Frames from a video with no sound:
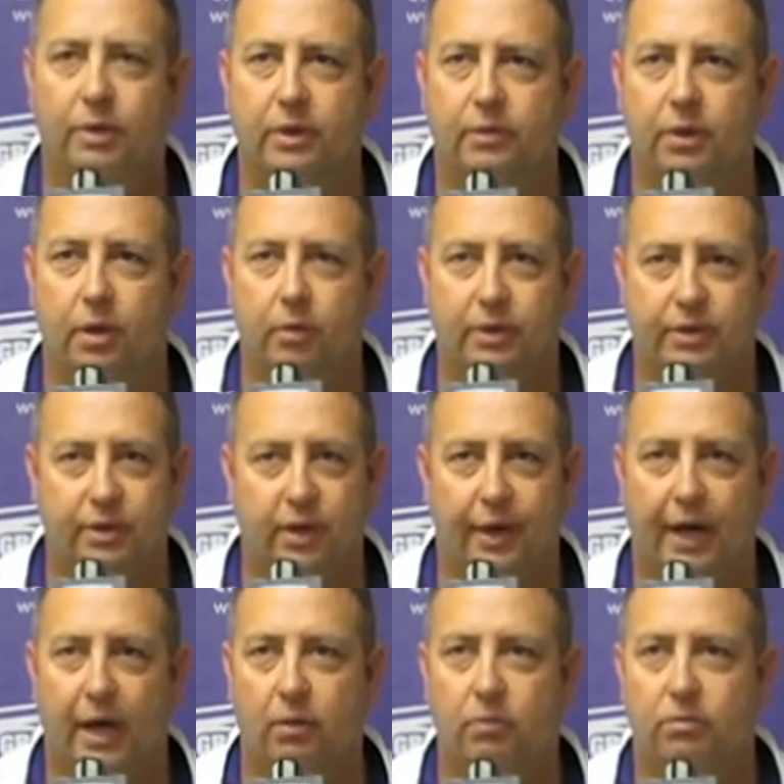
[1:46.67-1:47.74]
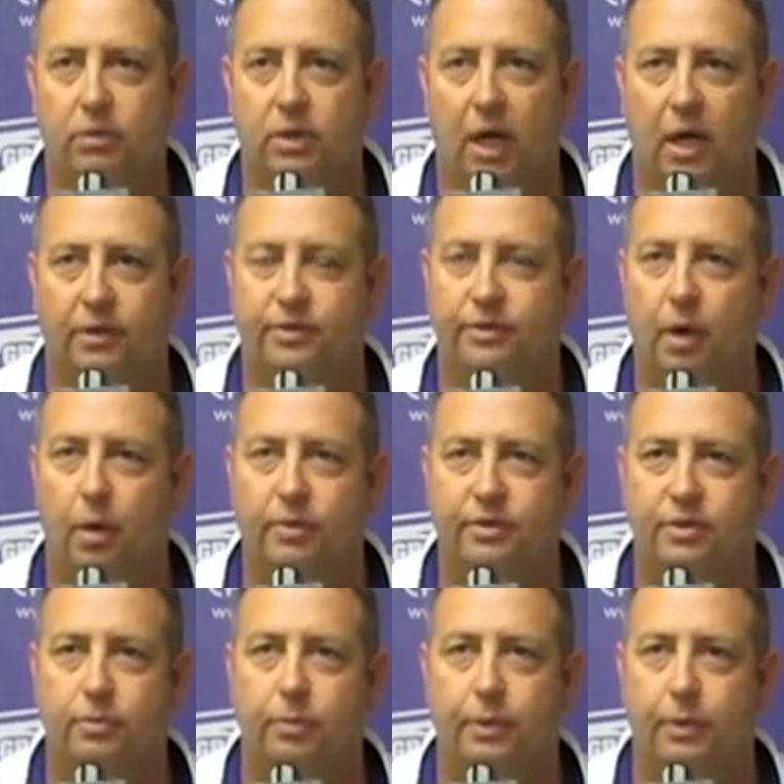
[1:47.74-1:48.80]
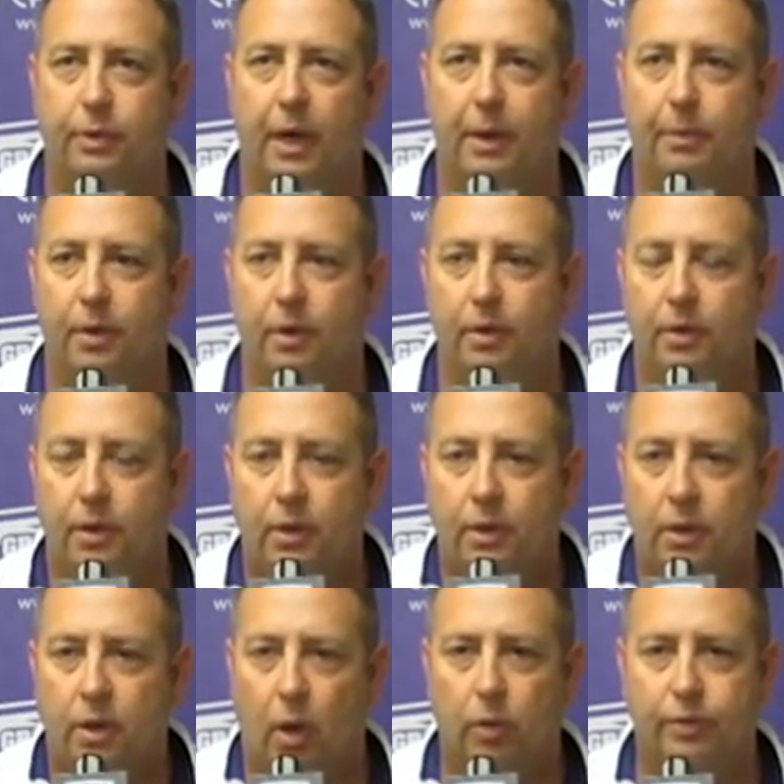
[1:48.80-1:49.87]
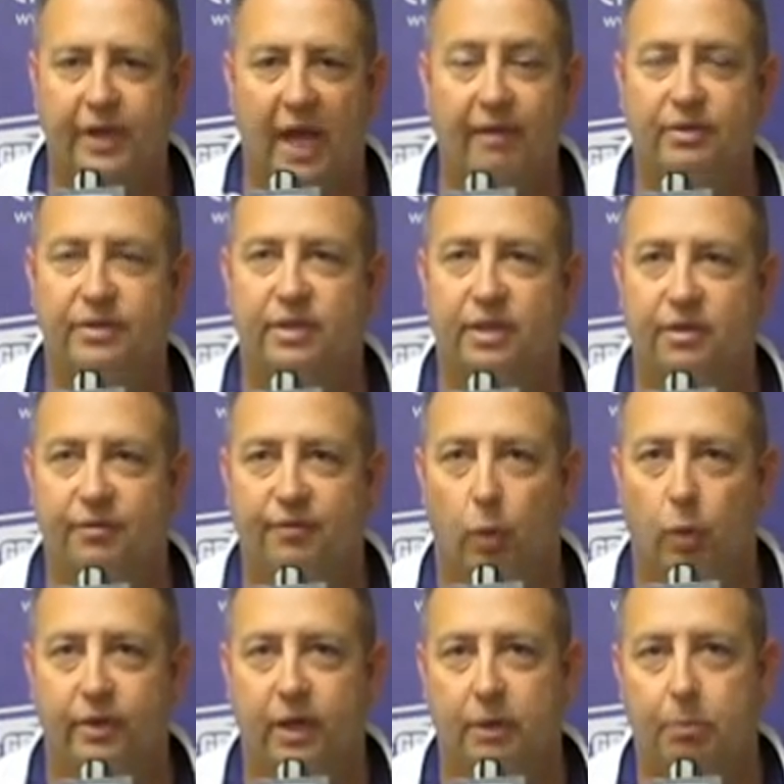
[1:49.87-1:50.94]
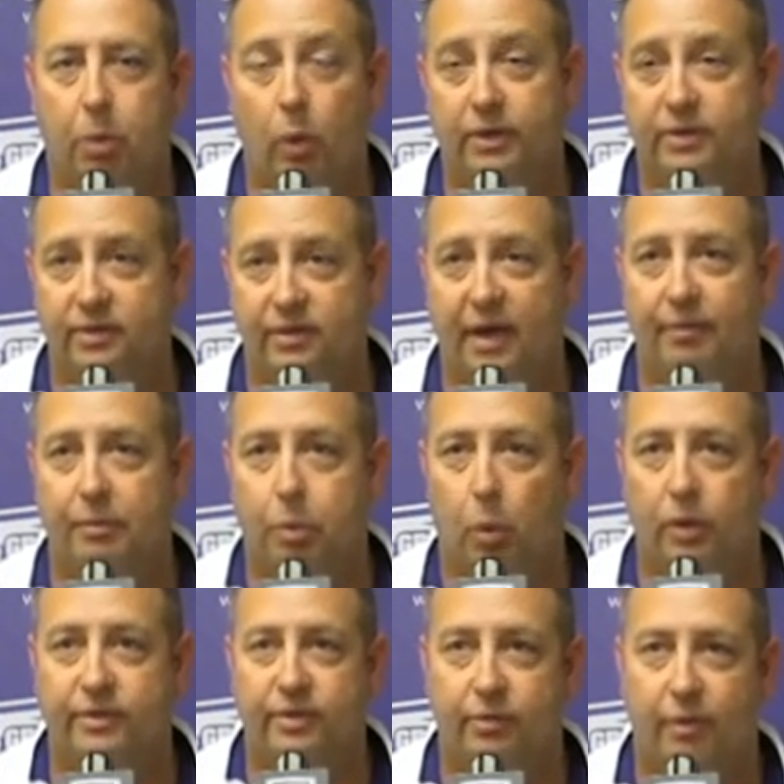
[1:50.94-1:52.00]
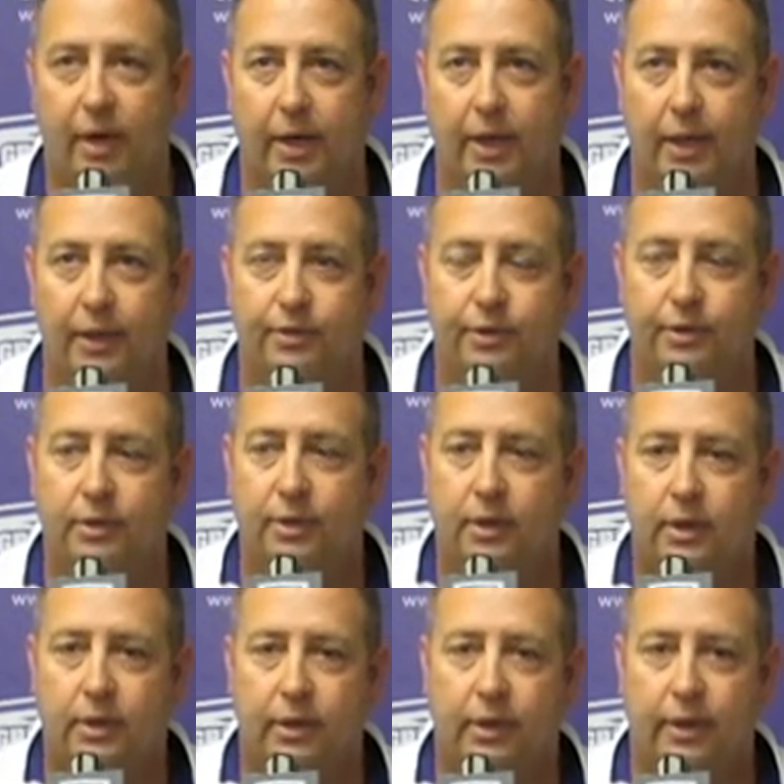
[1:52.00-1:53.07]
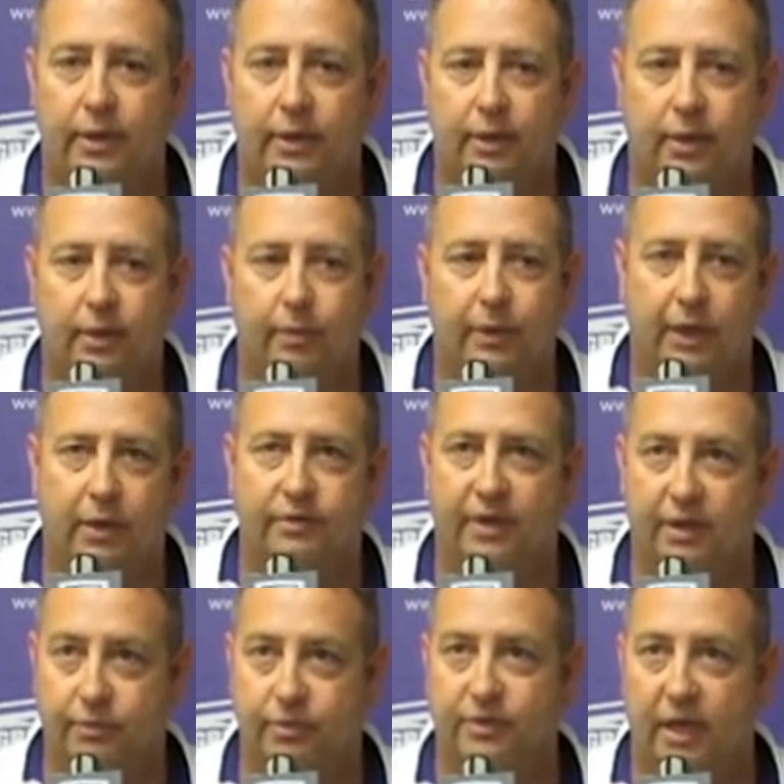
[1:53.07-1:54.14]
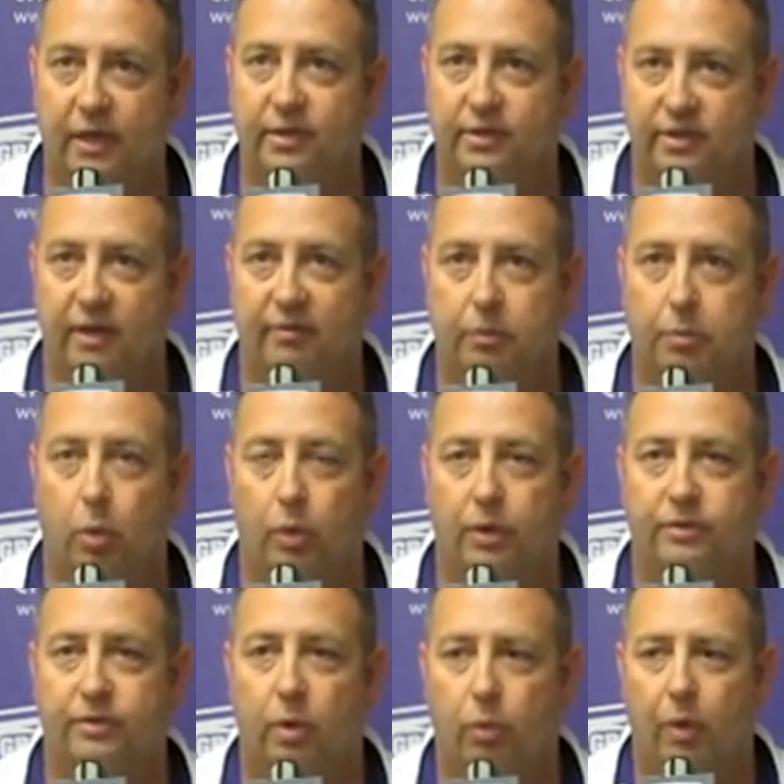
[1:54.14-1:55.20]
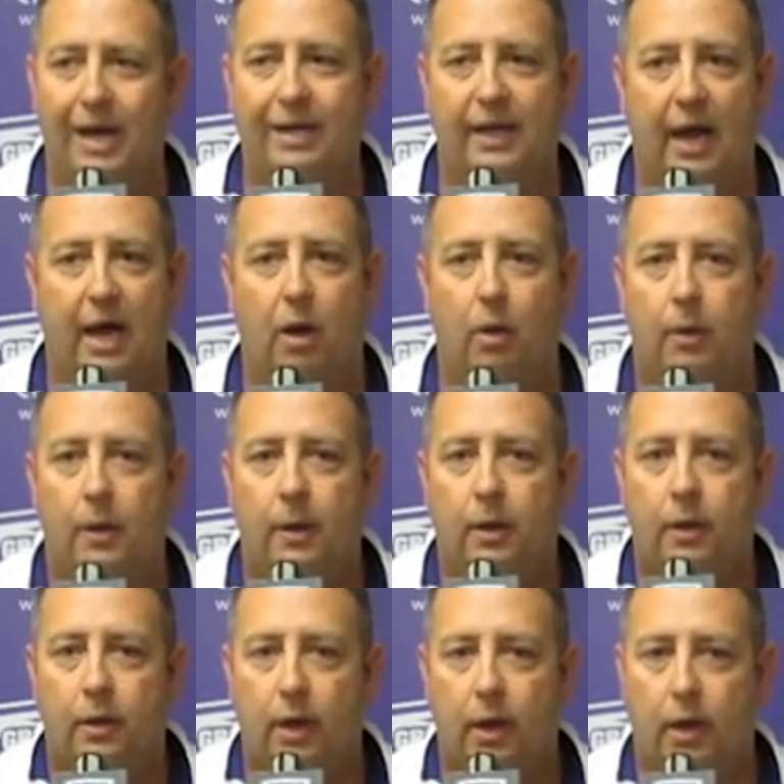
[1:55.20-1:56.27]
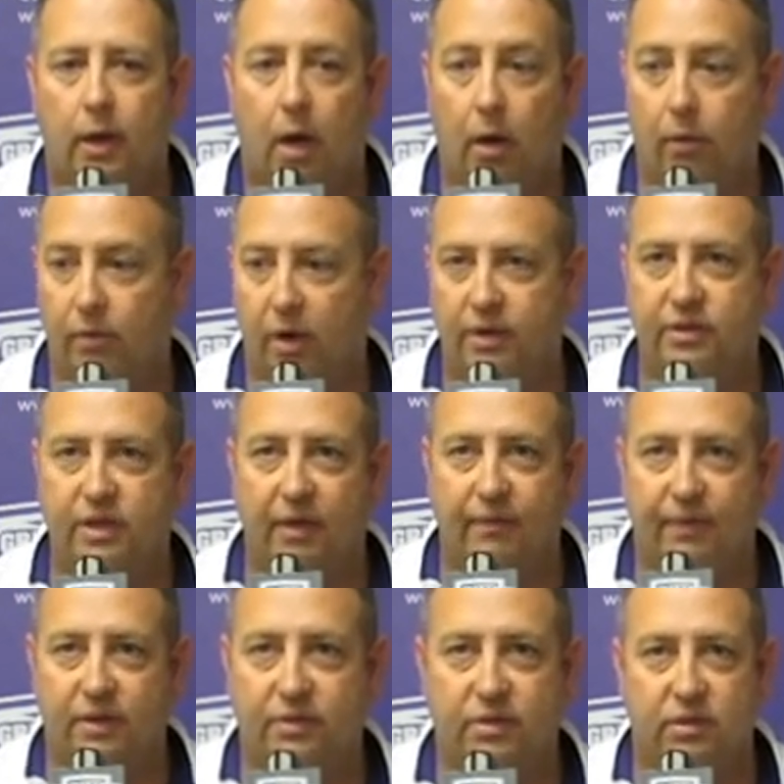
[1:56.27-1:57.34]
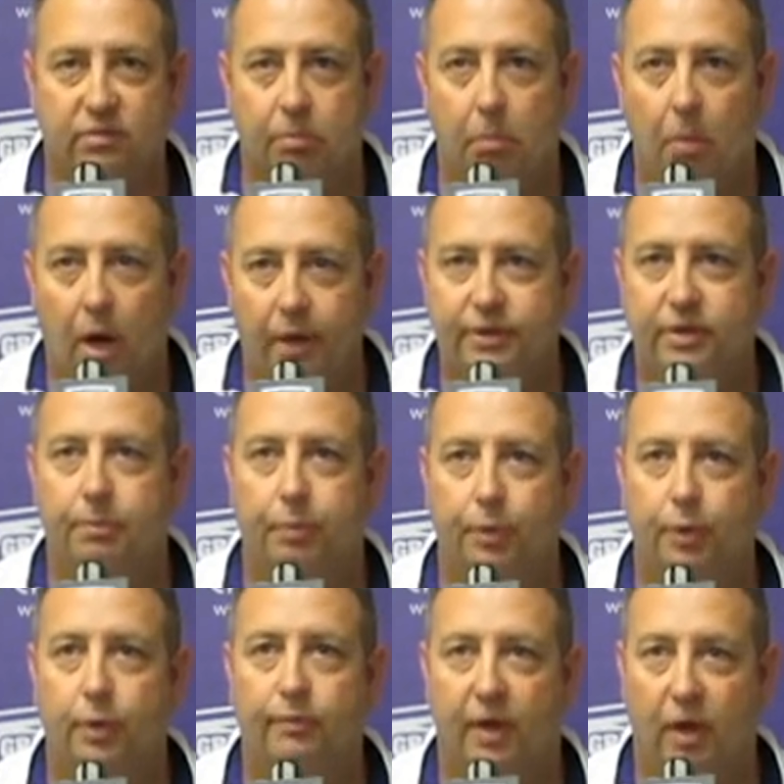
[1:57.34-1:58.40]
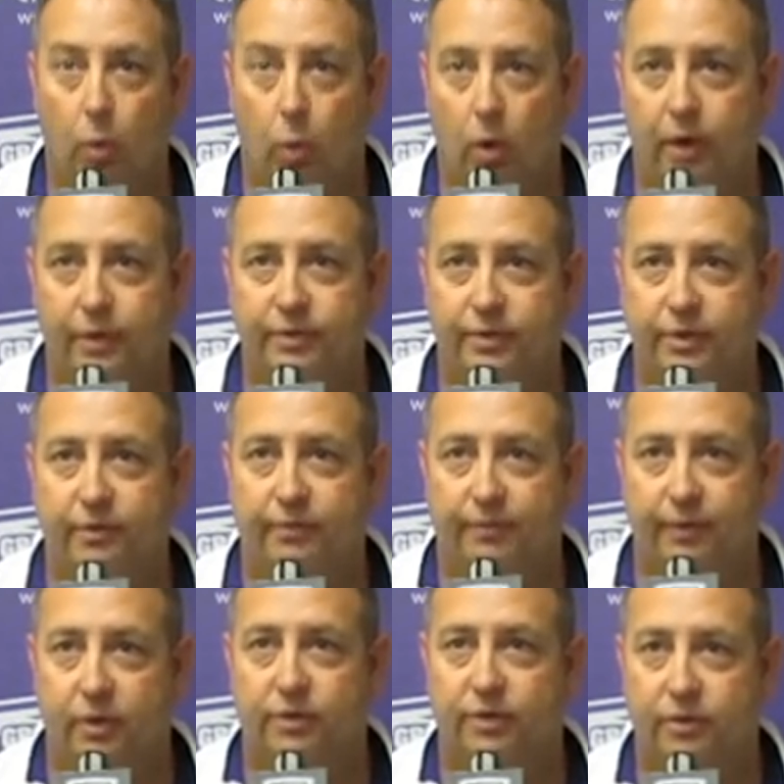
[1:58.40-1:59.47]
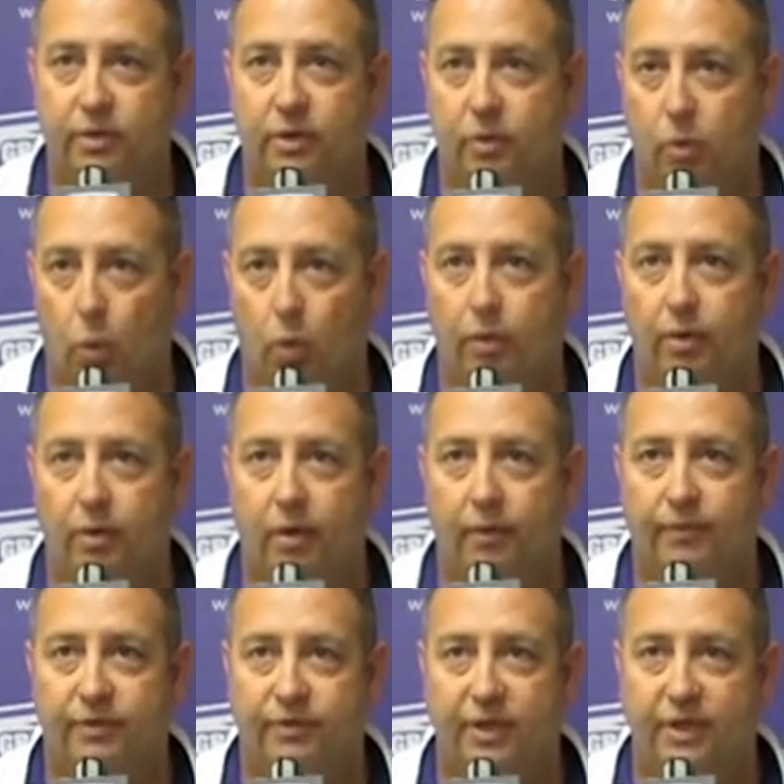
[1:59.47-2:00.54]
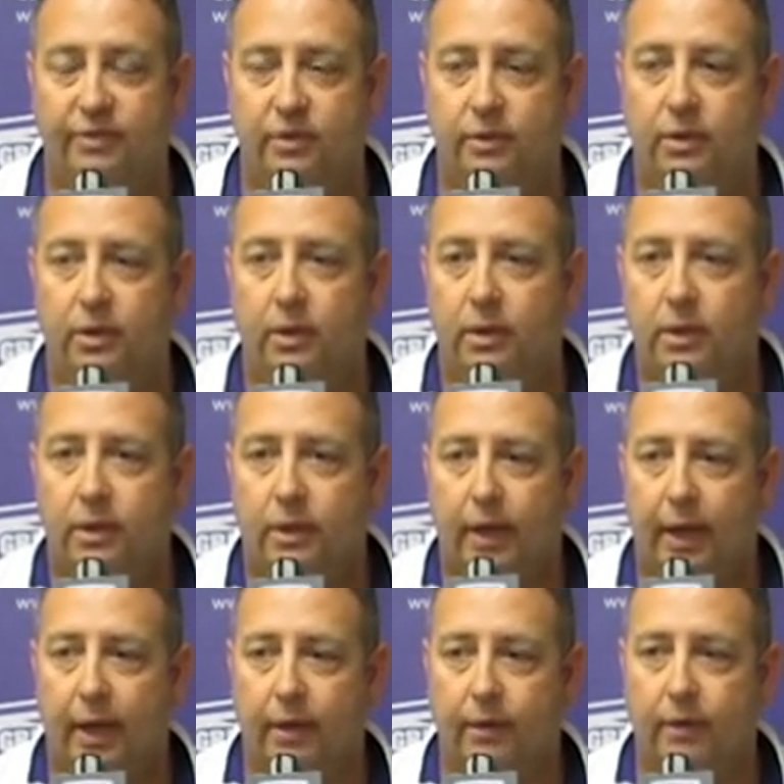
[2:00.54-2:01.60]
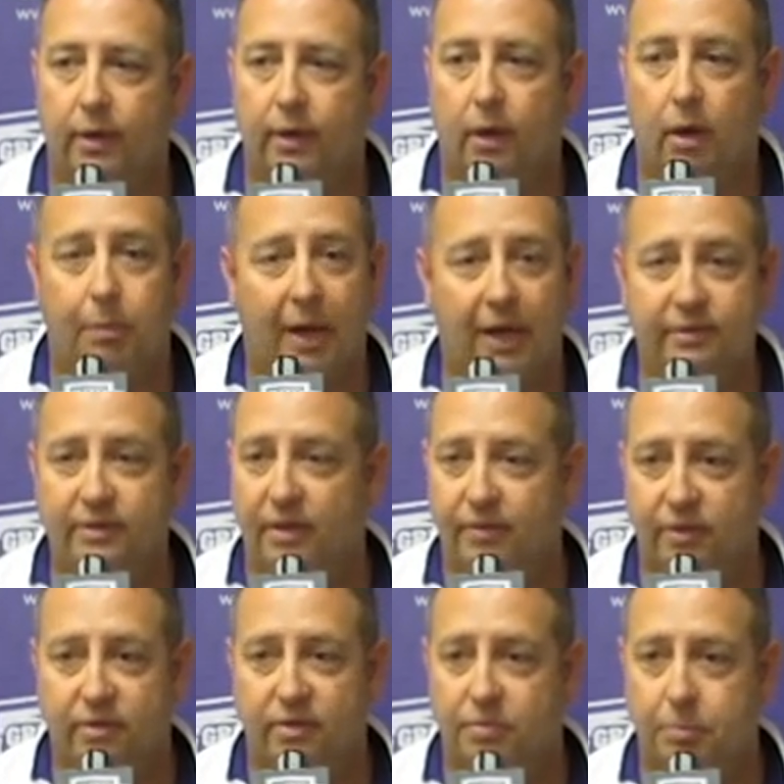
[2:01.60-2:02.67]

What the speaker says: We shut out God's Chosen. We were able to hold Davidson to 14 points, 7 points in regulation, and we held Central State to 7 points. So right now, our rush defense is much improved than it was in the first quarter of the season, and our pass defense is